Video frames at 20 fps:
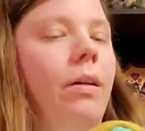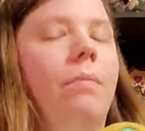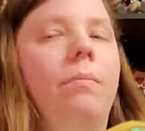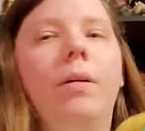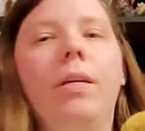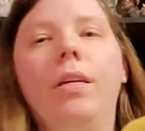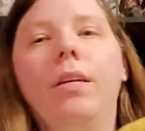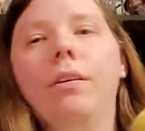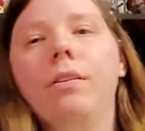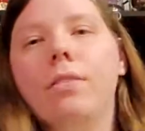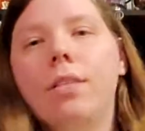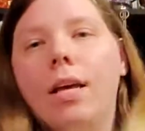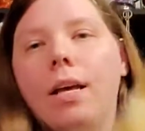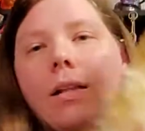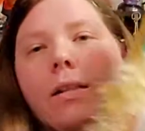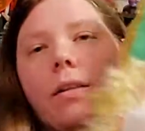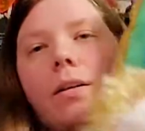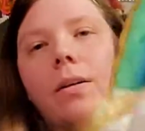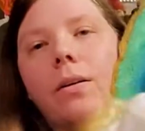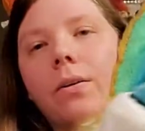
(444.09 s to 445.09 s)
But here's
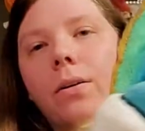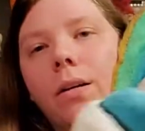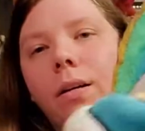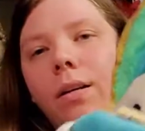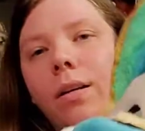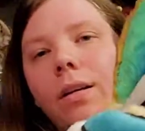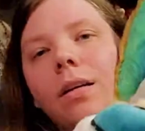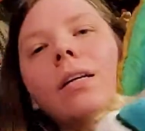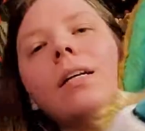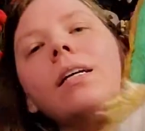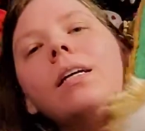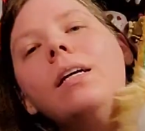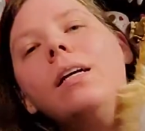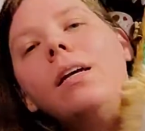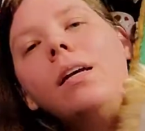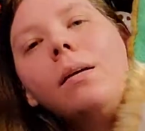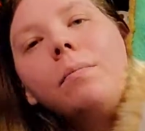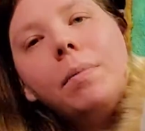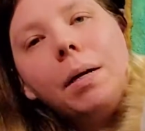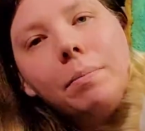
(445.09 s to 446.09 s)
Ello
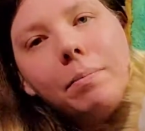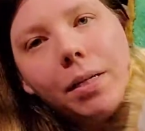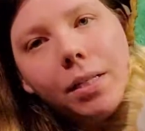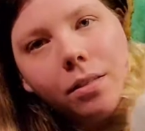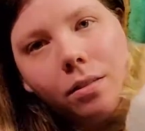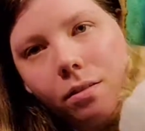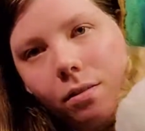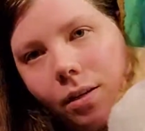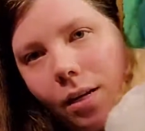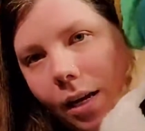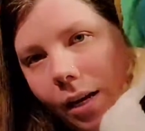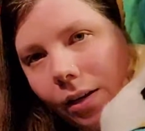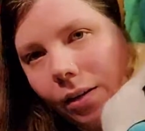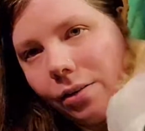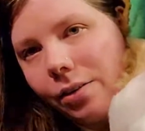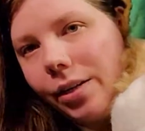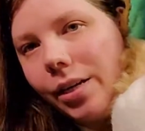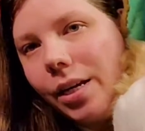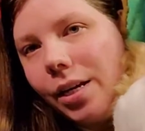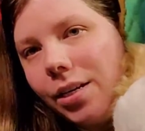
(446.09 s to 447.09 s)
by Monster Cat
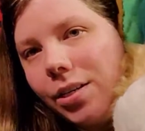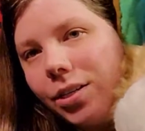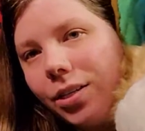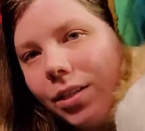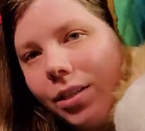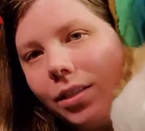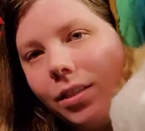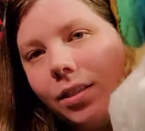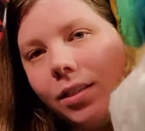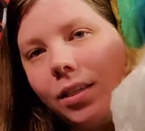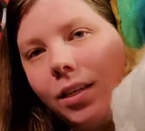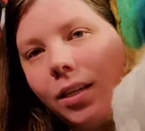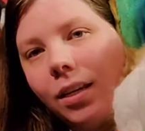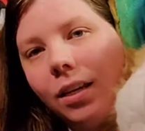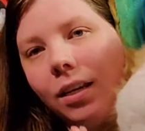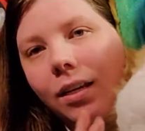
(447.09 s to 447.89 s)
Creations.